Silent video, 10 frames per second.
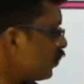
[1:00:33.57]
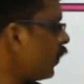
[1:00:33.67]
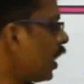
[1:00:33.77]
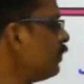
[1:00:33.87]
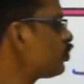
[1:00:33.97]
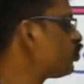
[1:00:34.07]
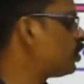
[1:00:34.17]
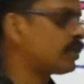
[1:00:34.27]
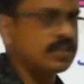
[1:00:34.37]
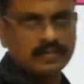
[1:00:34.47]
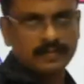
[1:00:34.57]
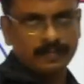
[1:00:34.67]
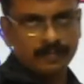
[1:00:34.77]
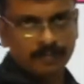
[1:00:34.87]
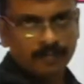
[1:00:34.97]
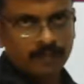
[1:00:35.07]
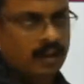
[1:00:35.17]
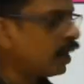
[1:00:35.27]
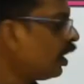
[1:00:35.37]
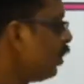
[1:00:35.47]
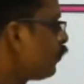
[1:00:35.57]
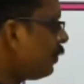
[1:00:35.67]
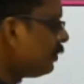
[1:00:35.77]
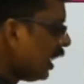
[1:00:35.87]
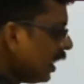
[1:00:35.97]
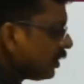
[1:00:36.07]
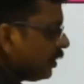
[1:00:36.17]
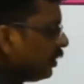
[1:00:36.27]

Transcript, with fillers: 5 is to 6. From that,